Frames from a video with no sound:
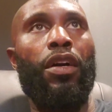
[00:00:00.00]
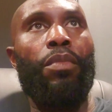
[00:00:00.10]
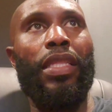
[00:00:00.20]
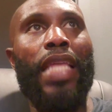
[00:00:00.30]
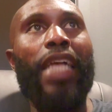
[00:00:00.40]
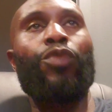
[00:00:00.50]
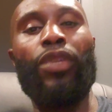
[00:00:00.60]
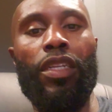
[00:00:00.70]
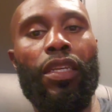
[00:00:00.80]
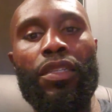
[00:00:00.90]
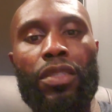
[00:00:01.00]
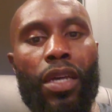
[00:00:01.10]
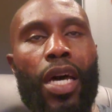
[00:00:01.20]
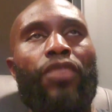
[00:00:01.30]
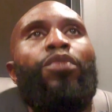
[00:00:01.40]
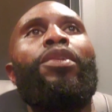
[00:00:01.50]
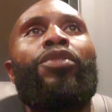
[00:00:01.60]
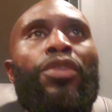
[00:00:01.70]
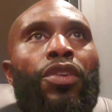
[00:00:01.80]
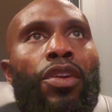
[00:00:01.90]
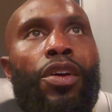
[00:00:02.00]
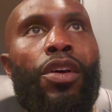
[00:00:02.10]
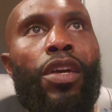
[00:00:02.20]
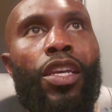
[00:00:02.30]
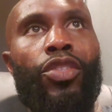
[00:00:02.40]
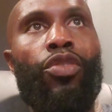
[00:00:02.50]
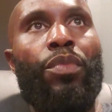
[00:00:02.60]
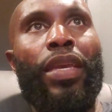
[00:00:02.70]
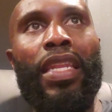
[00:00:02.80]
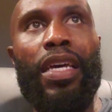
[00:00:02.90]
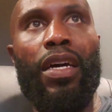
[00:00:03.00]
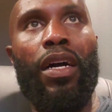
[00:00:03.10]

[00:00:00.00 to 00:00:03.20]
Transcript: But that's what it is. Oliver Miller is only being